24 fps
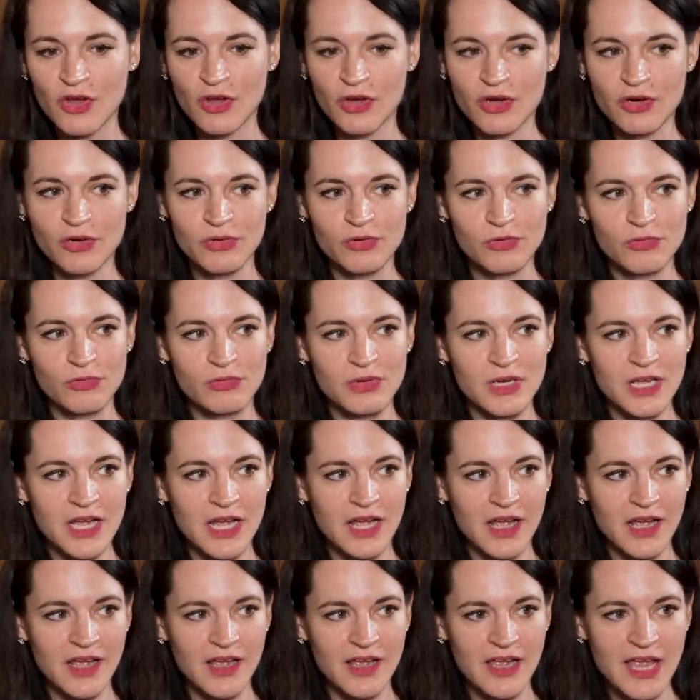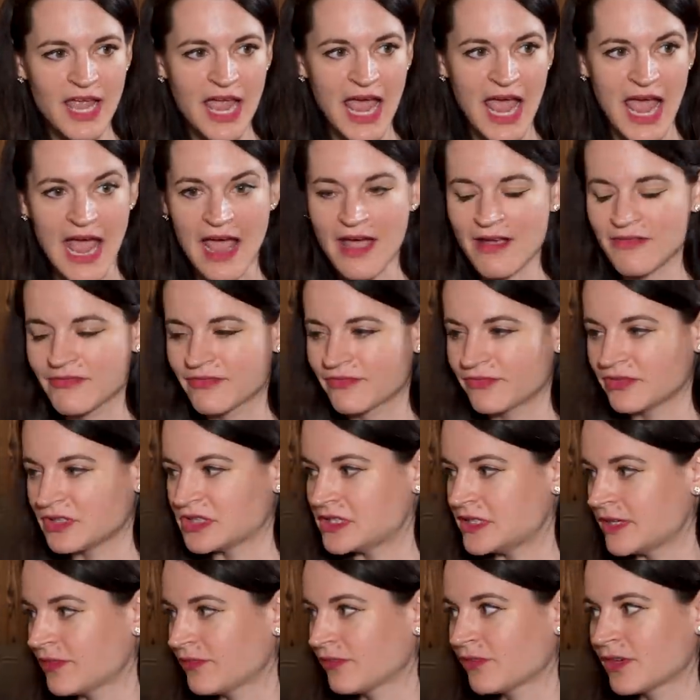who have
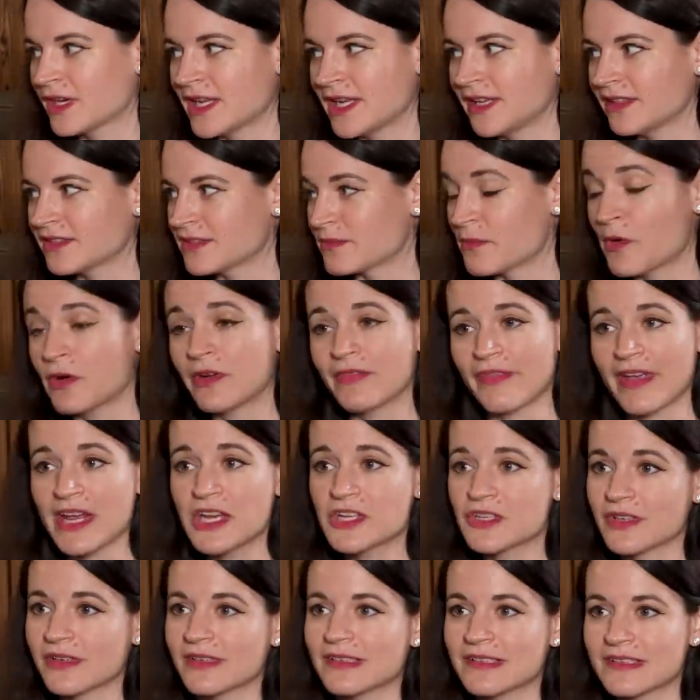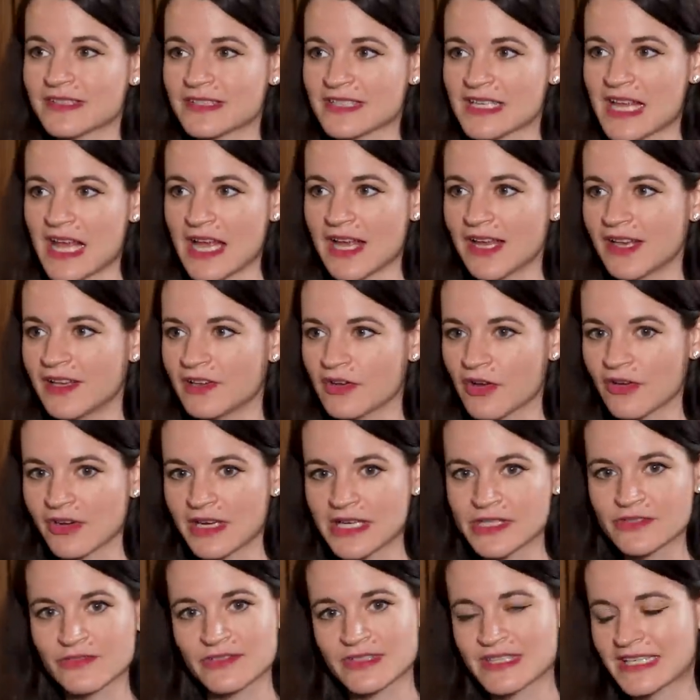different motivations and are
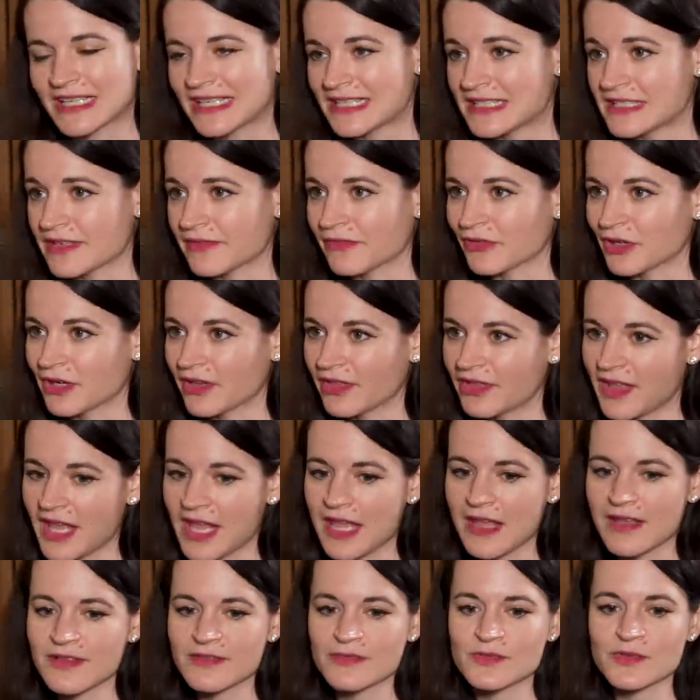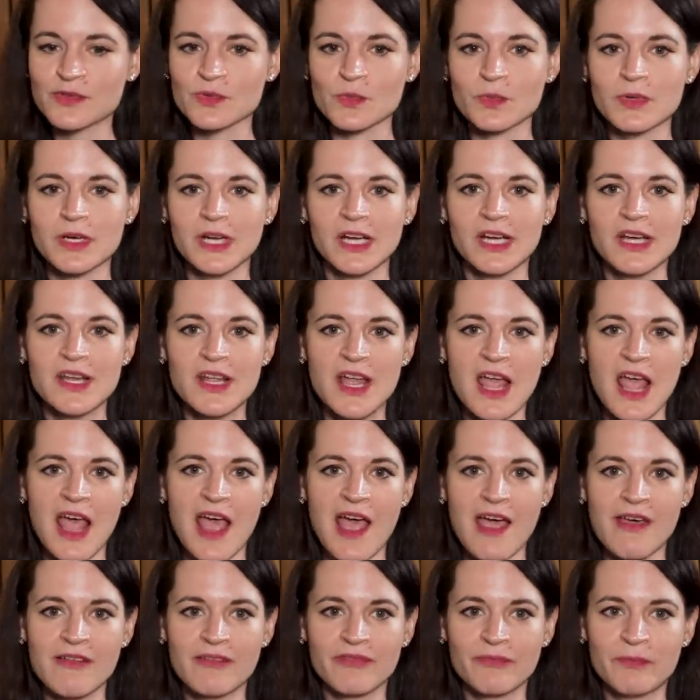interested in different things or
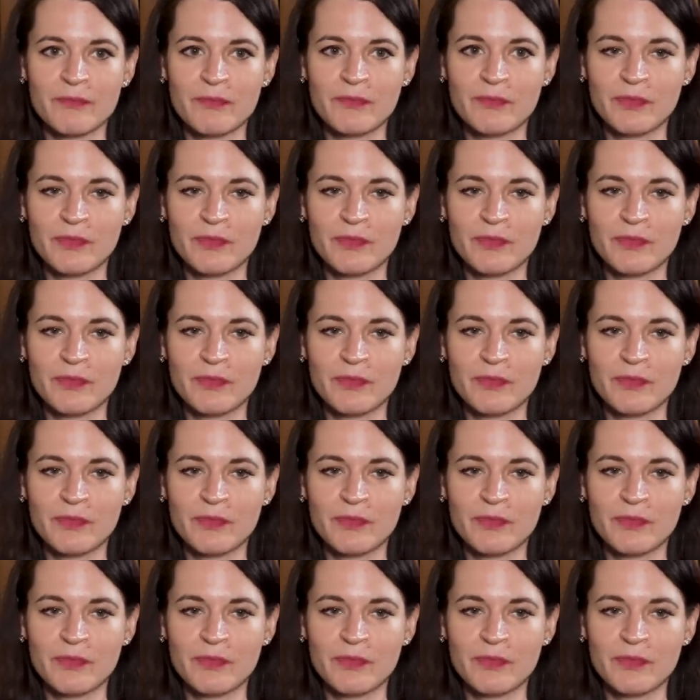have